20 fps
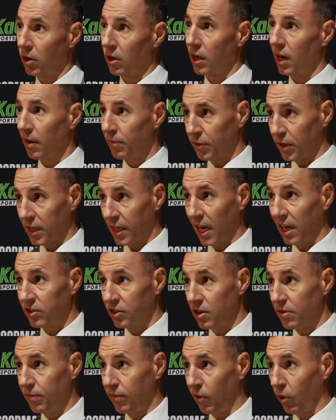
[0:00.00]
I love the
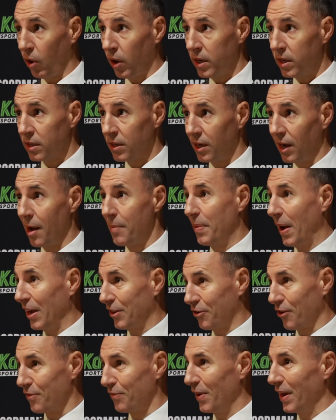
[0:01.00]
Kazi fight.
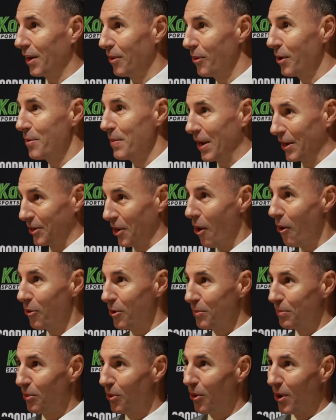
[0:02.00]
Patrick Vella, what about
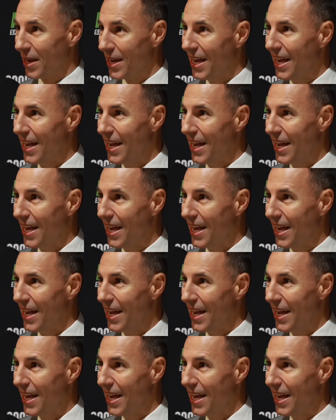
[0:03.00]
Golden Boy?